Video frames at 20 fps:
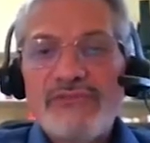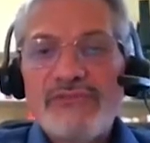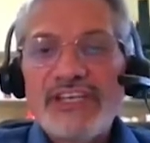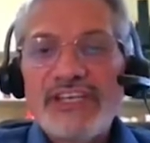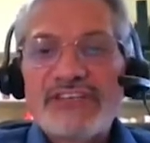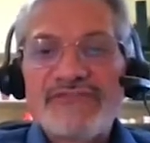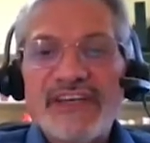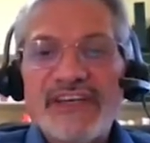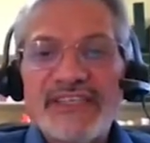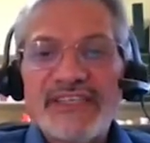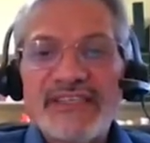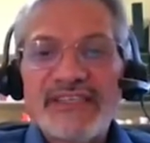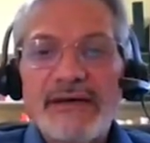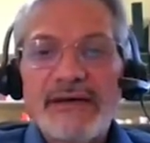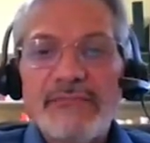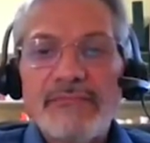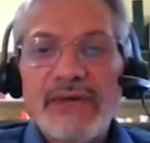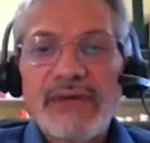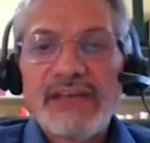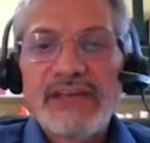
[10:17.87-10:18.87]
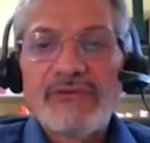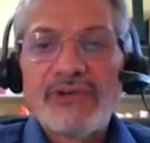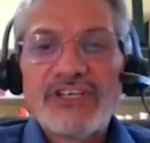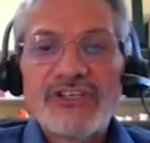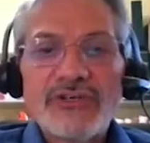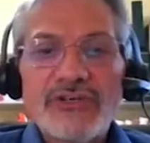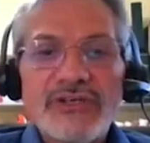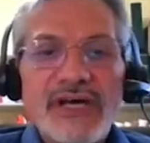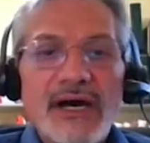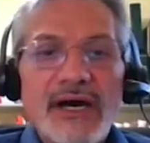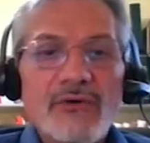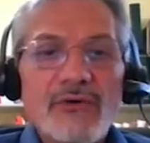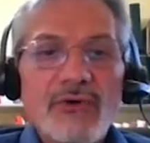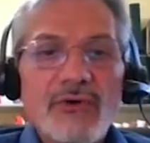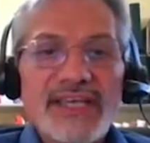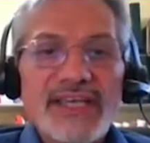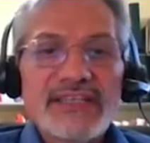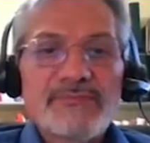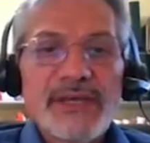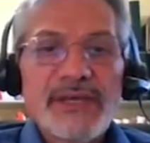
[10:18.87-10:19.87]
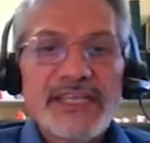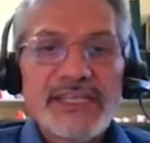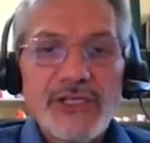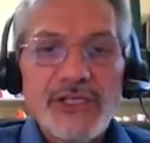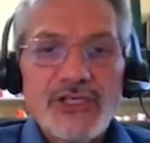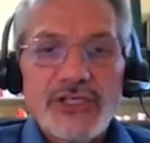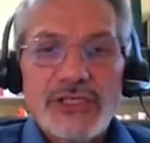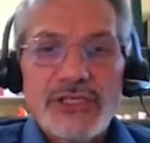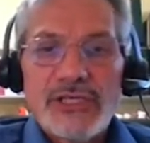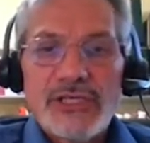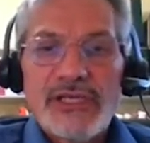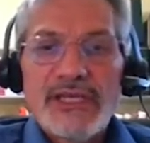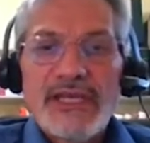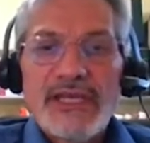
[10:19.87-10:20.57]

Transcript: reach their data migration ROI expectation,